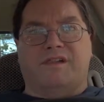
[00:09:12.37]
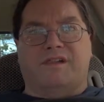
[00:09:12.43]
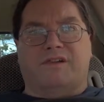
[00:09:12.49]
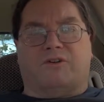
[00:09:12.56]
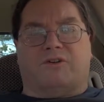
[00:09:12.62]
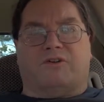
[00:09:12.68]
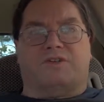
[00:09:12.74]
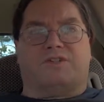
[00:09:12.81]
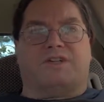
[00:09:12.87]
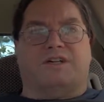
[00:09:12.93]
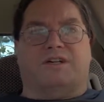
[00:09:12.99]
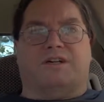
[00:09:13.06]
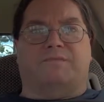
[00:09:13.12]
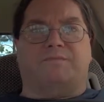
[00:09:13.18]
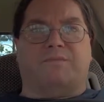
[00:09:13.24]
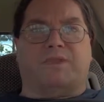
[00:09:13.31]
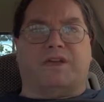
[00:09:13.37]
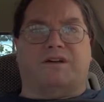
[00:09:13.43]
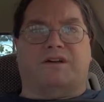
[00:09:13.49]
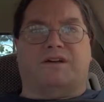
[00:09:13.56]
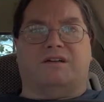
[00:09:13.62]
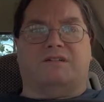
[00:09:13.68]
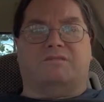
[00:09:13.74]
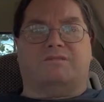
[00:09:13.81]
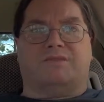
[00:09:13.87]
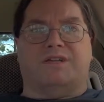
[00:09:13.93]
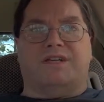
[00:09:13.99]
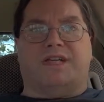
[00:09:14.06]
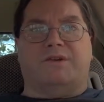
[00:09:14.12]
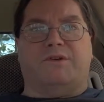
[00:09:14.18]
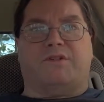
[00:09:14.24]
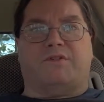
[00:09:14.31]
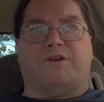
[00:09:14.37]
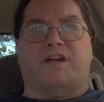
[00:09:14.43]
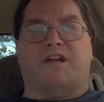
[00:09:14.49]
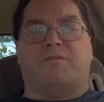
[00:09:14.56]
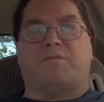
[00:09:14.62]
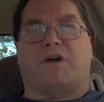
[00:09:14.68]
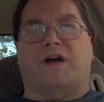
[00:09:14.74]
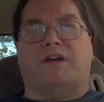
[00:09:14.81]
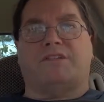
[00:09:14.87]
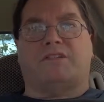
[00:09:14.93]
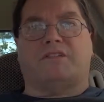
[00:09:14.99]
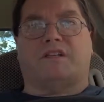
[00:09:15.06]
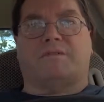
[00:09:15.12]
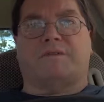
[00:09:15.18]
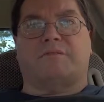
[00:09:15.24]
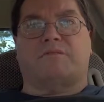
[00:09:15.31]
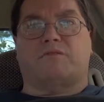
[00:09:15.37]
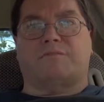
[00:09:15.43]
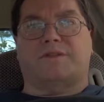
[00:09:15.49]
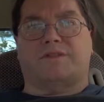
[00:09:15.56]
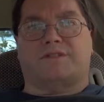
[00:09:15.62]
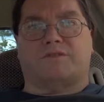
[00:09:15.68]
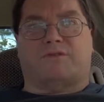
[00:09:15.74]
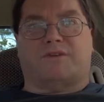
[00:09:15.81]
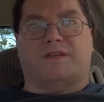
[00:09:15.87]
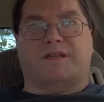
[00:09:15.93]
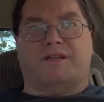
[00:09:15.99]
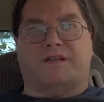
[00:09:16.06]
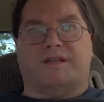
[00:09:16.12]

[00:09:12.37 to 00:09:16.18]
Of course, EQ3 Enterprises is going to be more business-oriented,